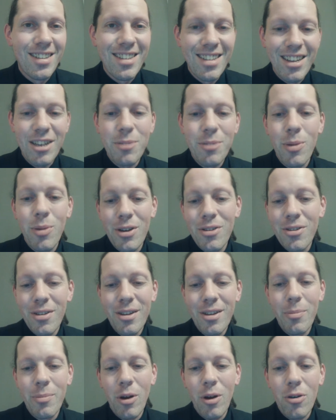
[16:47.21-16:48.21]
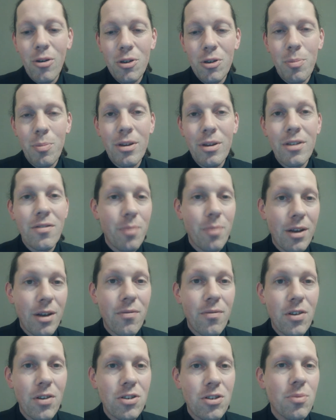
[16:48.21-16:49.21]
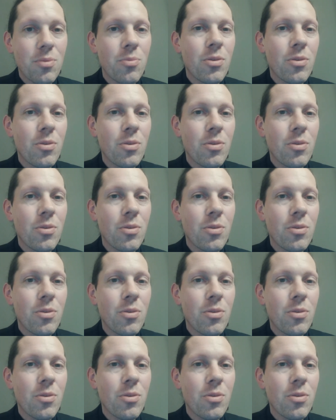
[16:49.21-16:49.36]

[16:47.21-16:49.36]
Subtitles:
That's my honest belief, my conviction.